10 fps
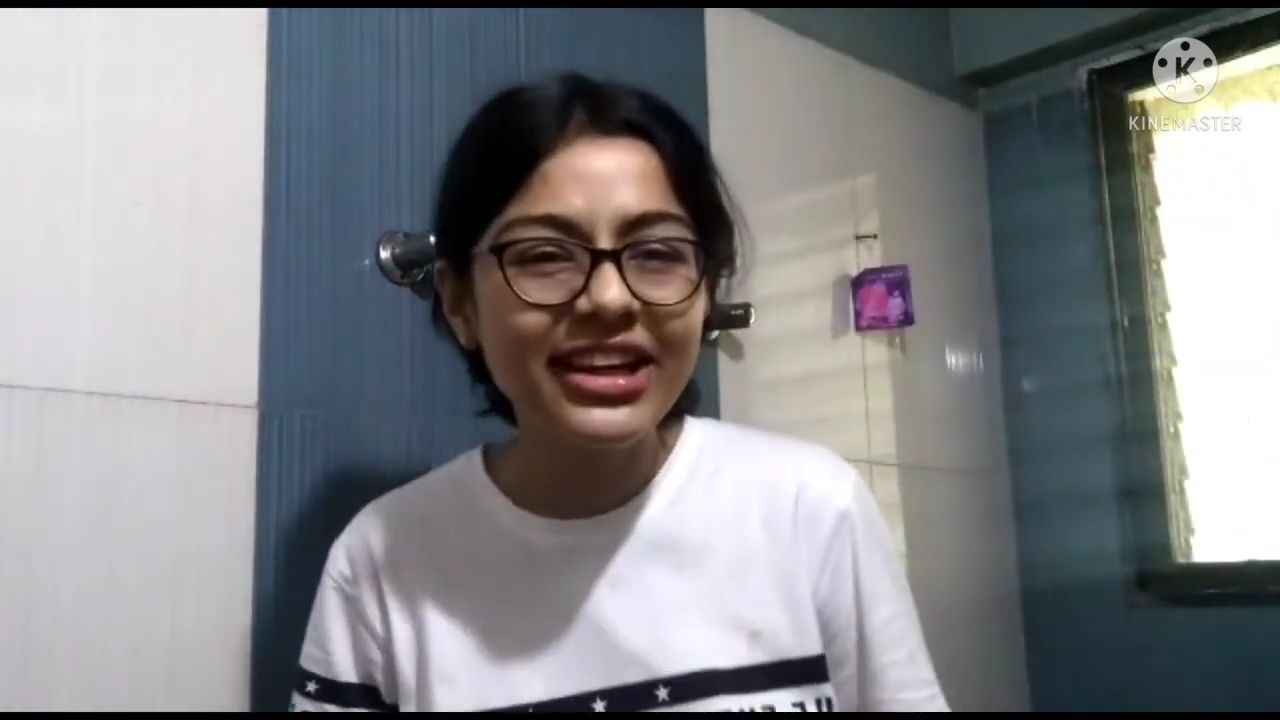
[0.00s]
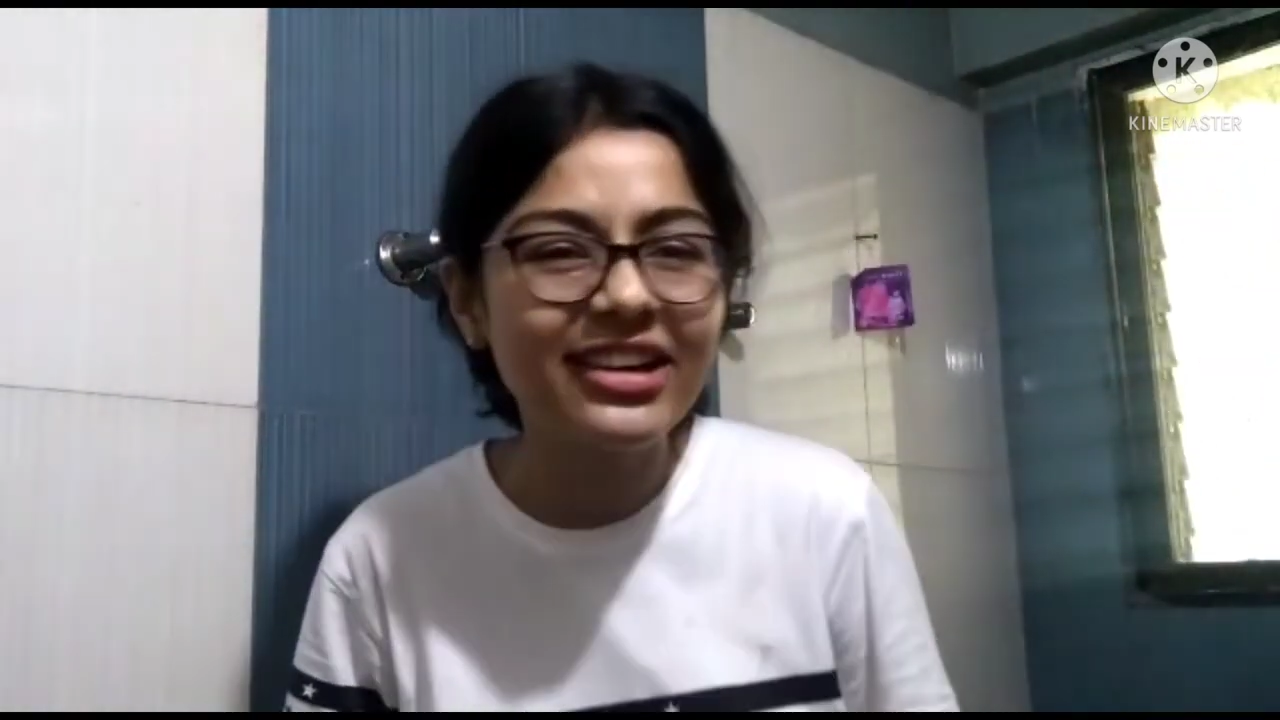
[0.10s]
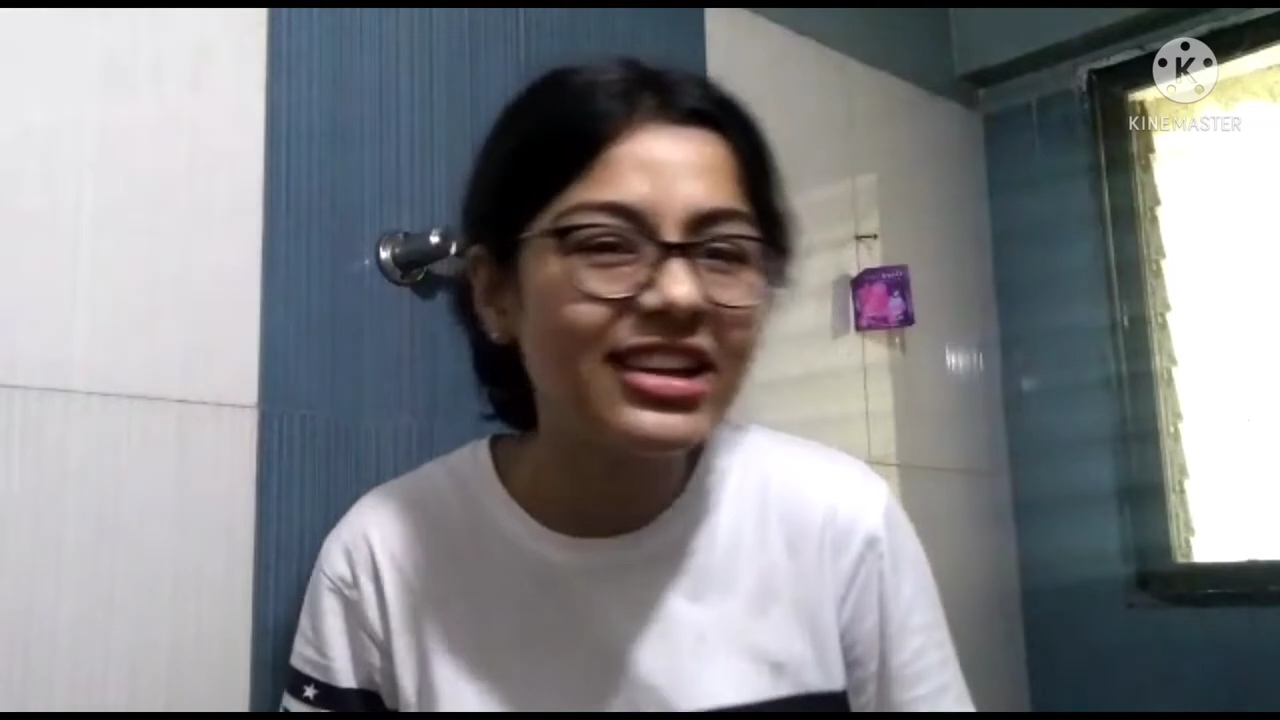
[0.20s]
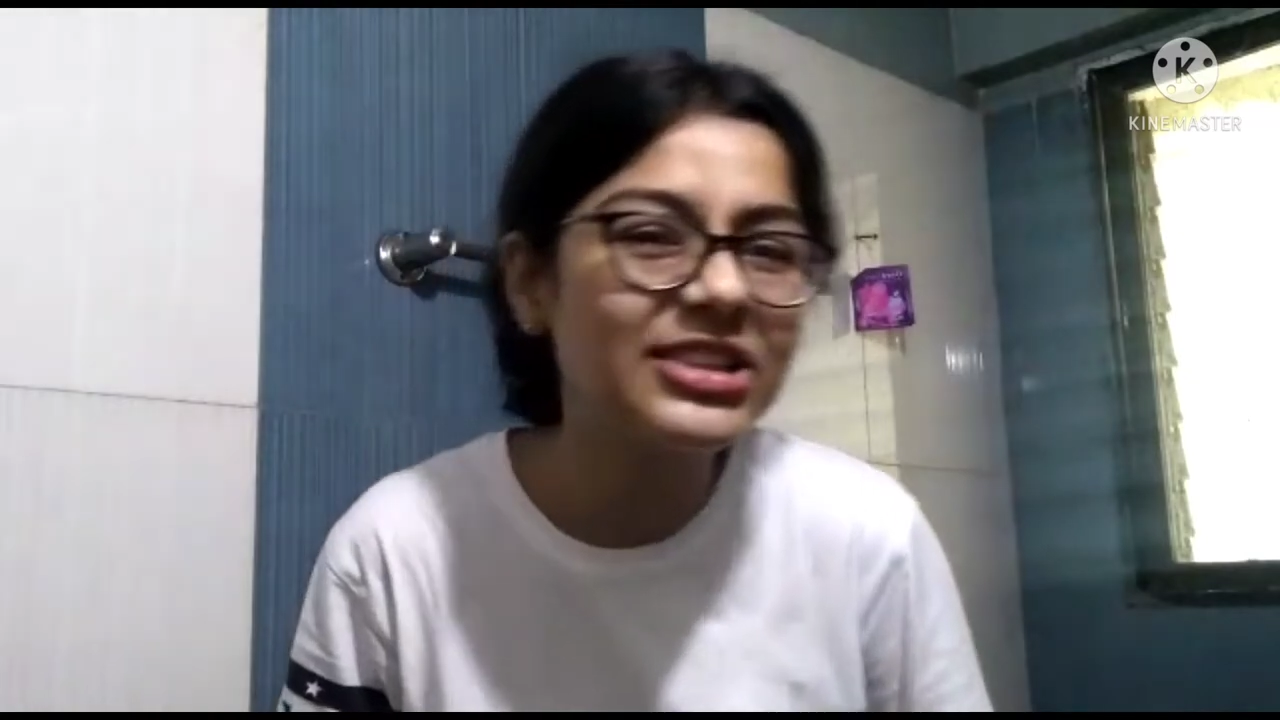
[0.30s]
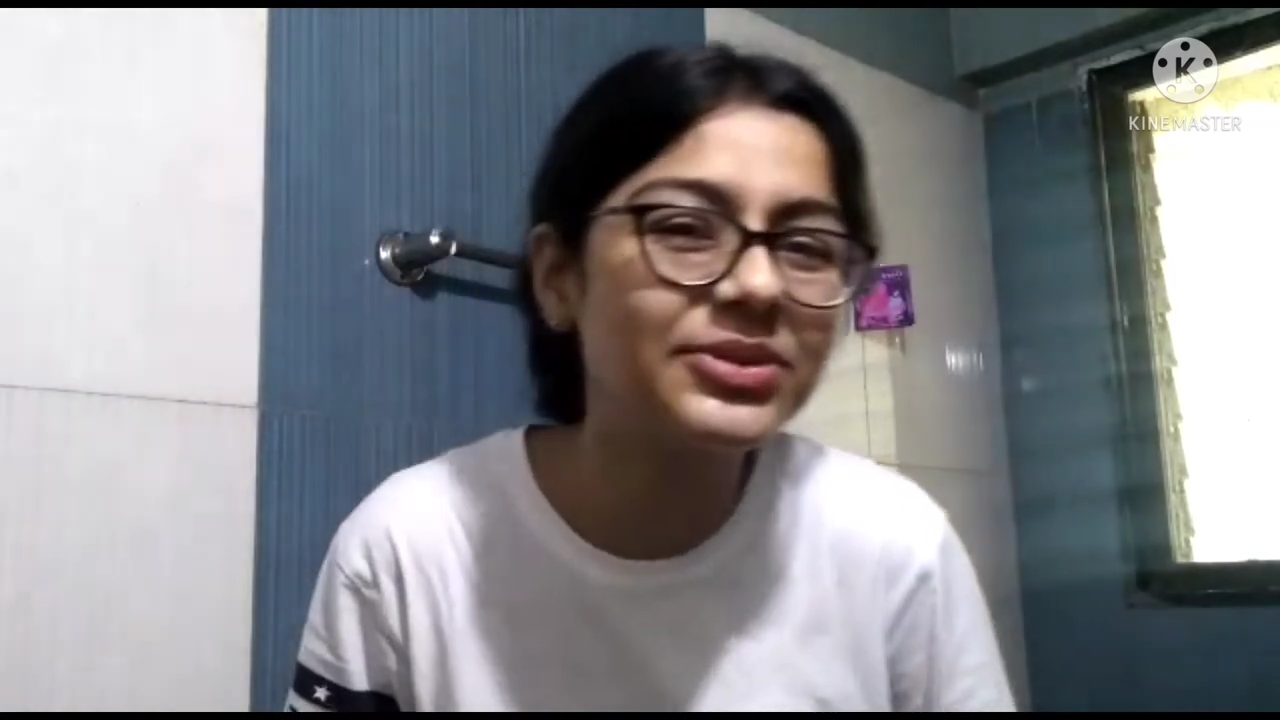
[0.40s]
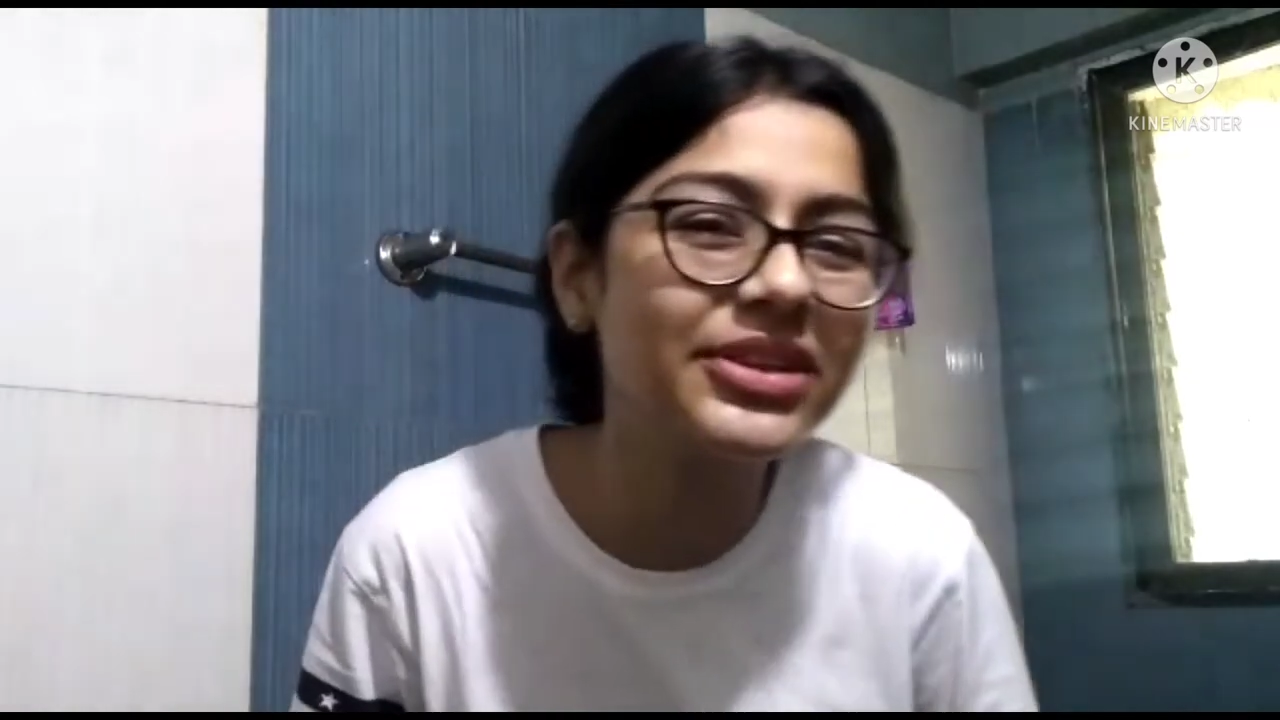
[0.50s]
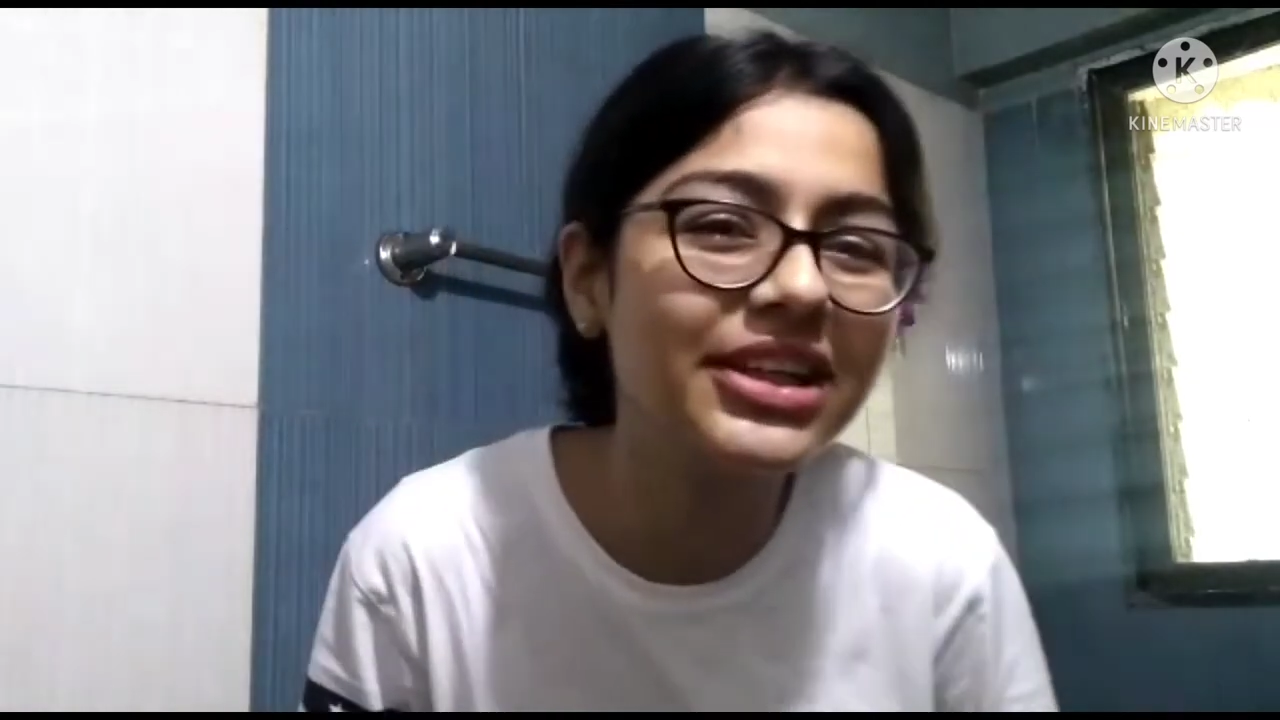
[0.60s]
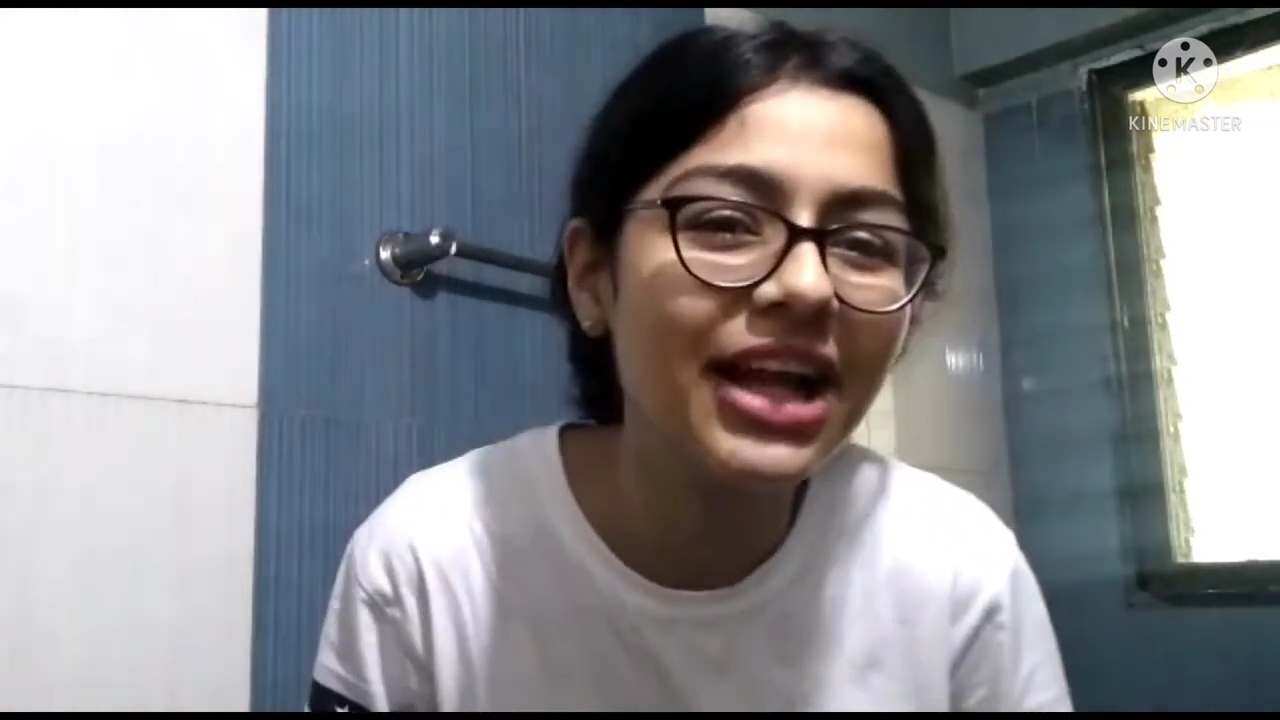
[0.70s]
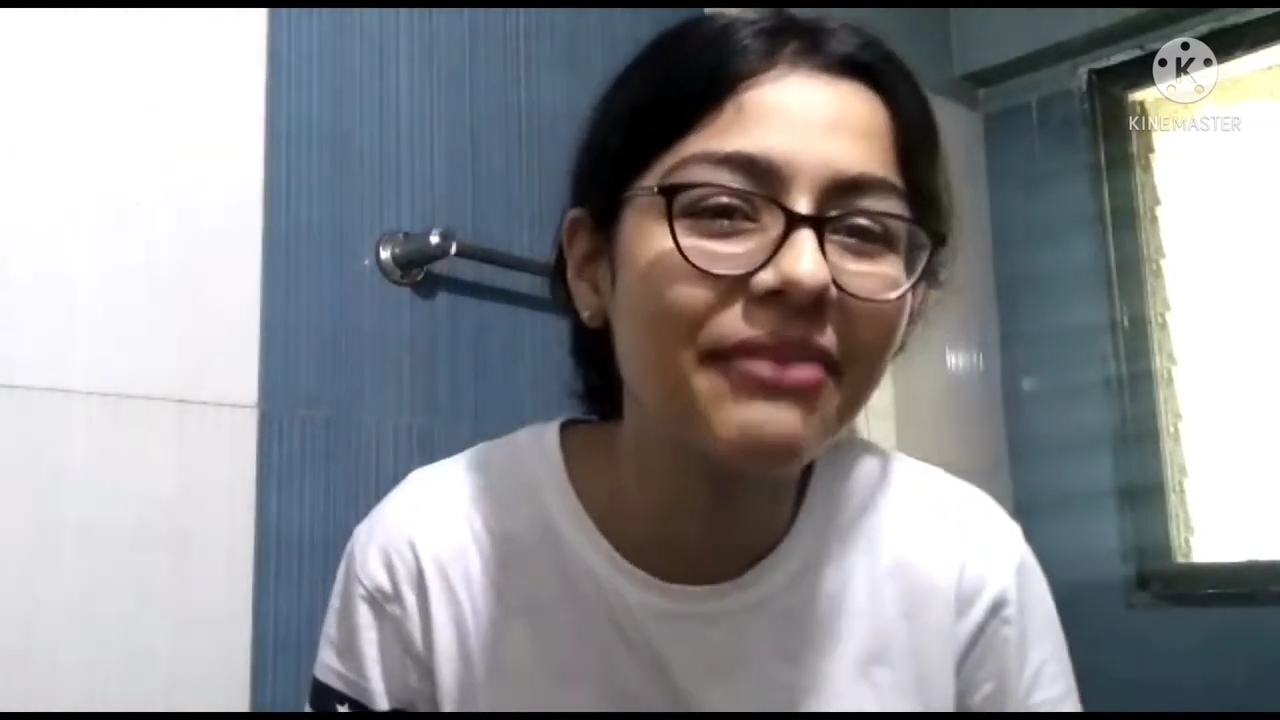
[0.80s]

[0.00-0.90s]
it does work.